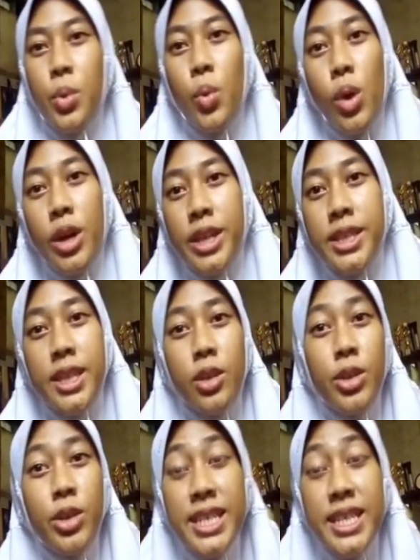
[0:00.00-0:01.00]
want,
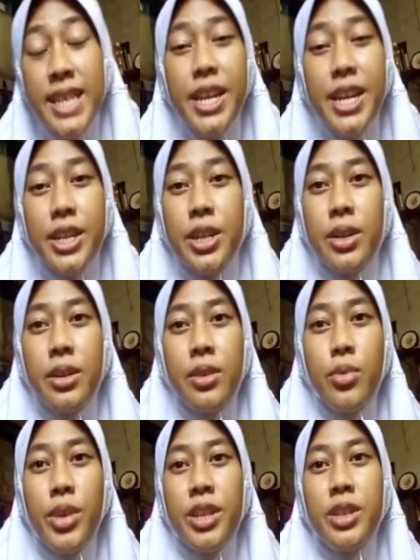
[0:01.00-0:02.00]
or desire
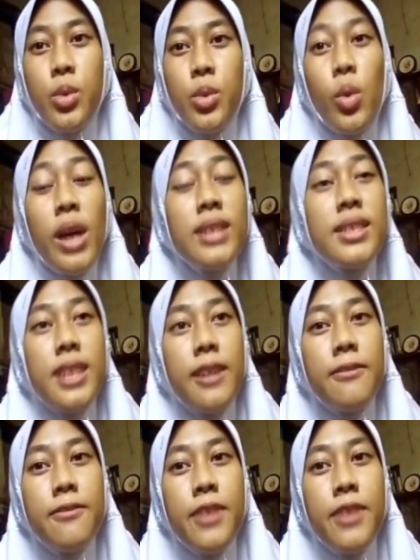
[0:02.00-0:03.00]
within the oneself.